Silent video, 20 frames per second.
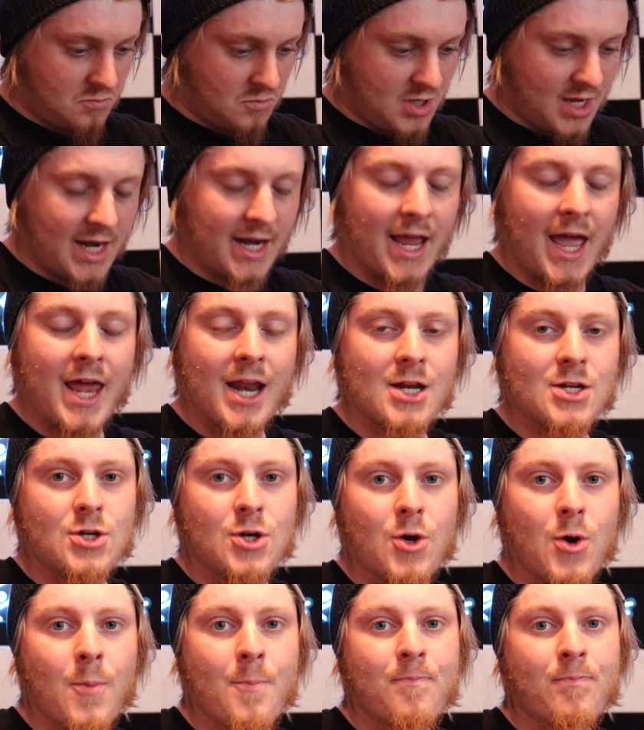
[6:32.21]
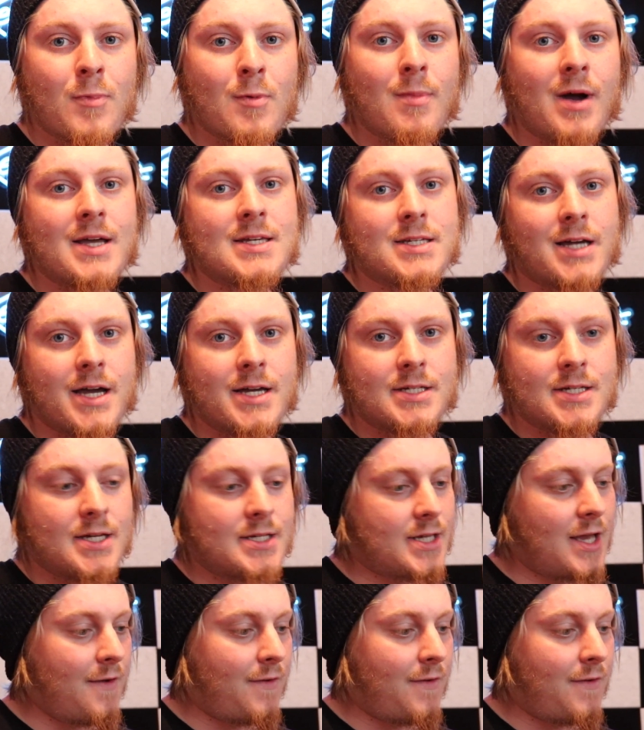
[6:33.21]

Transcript: dedicated to my sizes.